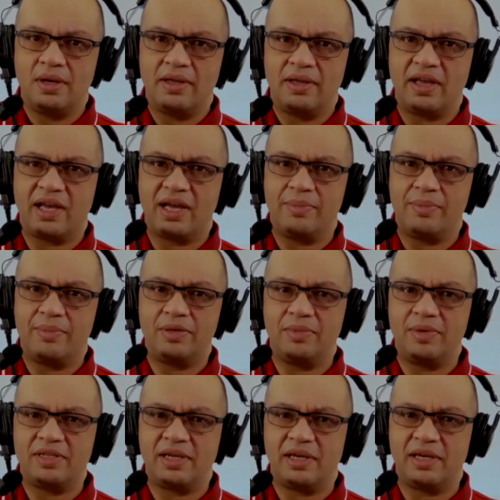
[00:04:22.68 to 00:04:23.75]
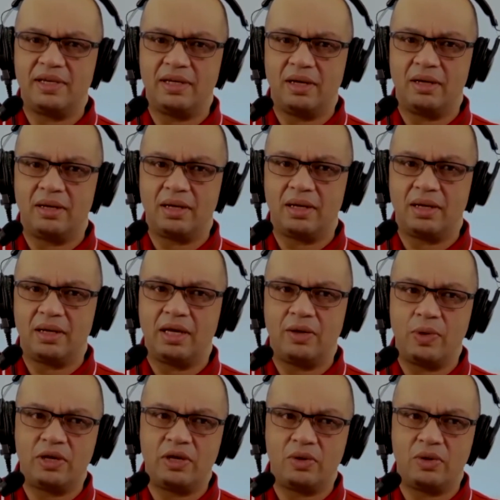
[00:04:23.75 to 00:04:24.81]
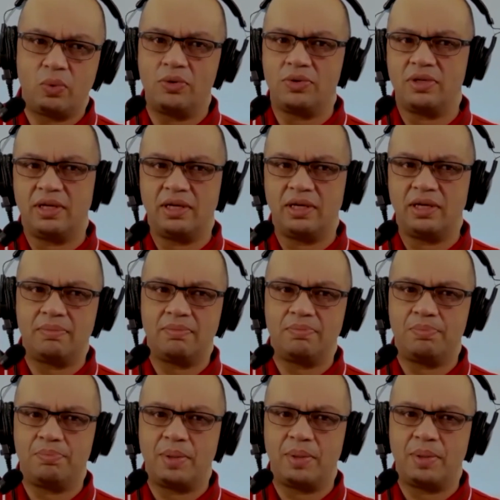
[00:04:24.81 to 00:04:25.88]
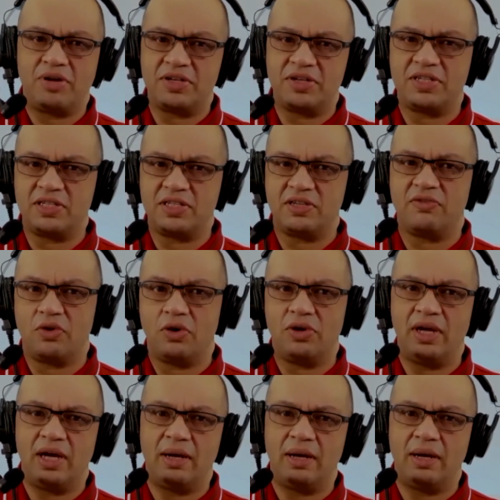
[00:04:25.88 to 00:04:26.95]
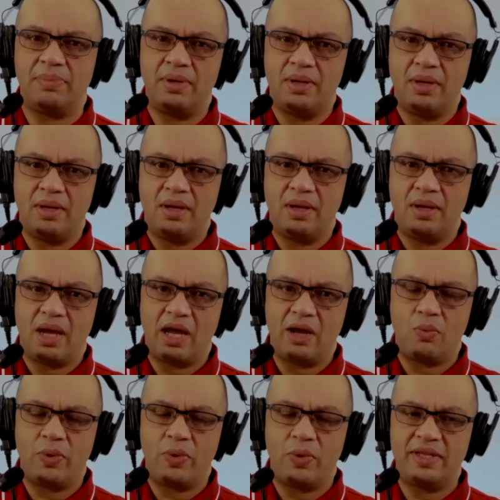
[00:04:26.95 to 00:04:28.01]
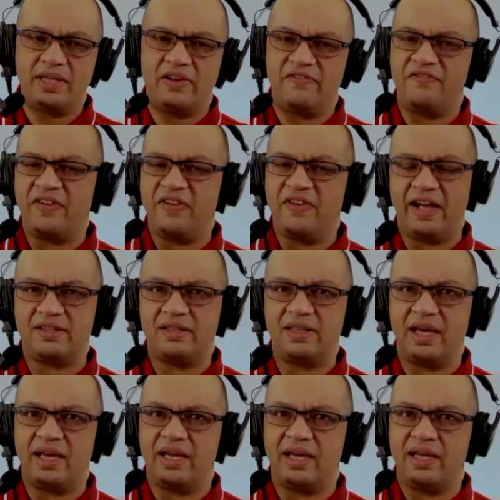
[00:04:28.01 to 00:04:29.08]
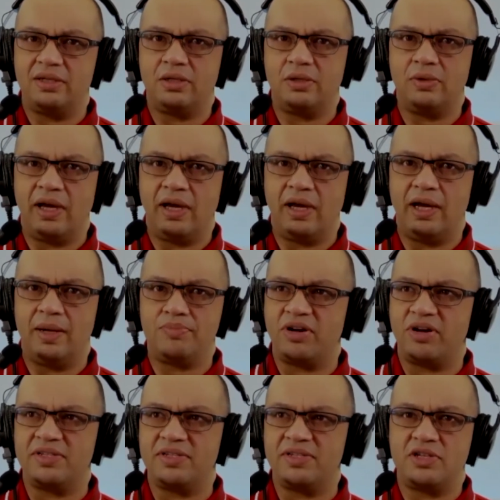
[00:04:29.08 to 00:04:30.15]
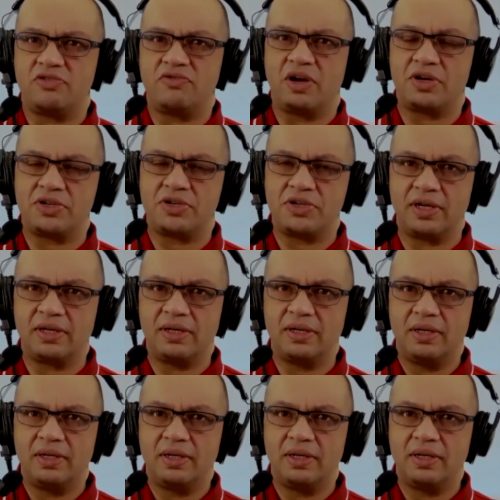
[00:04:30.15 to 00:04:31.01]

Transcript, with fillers: They're coming to me saying, uh, okay, we quoted, but prices have gone up and we didn't factor that into our pricing structure